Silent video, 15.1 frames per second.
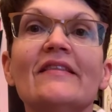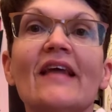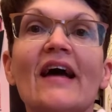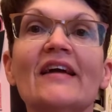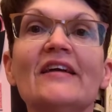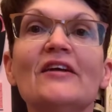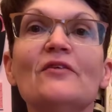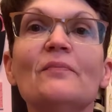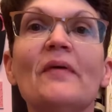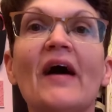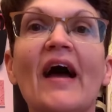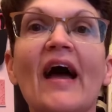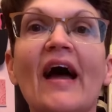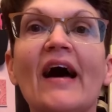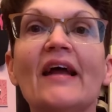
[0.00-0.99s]
Thank you,
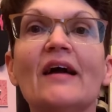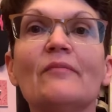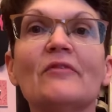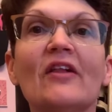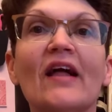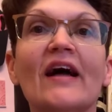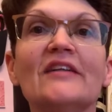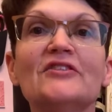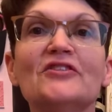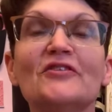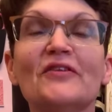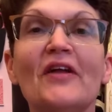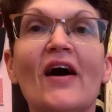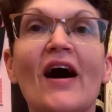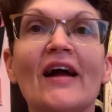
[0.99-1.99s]
Pat. I'm glad
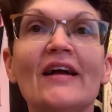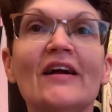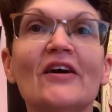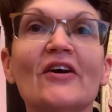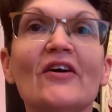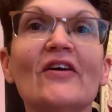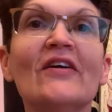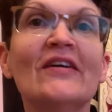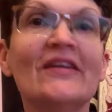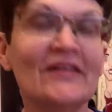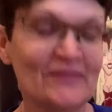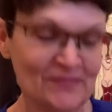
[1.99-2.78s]
you like her.